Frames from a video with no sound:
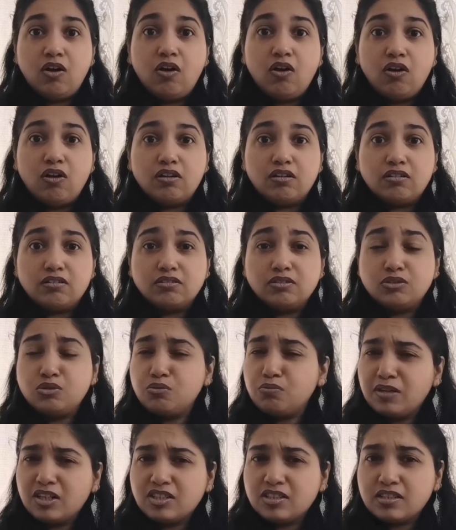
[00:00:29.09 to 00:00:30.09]
or
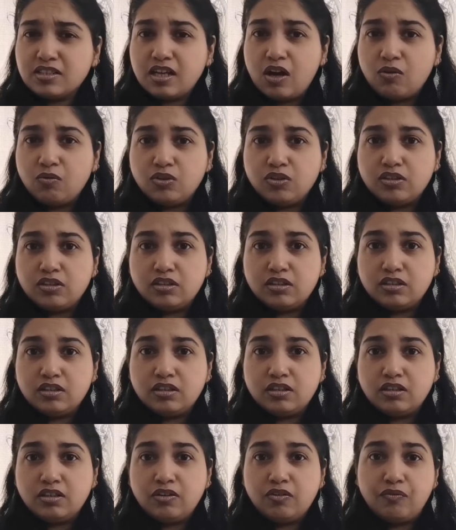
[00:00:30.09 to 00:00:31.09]
too much sour,
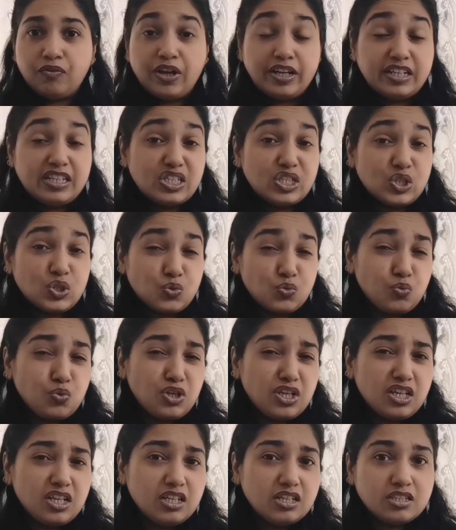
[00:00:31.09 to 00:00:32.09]
very
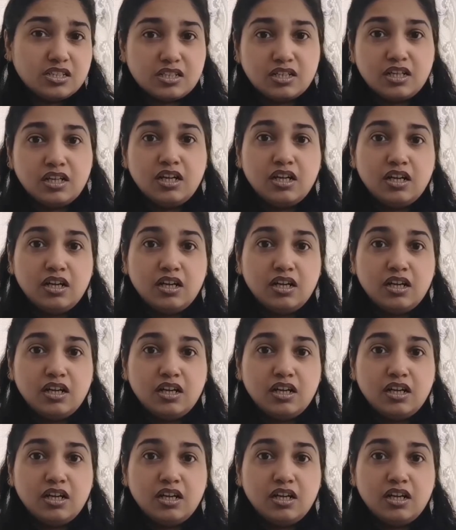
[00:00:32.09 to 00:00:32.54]
sweet,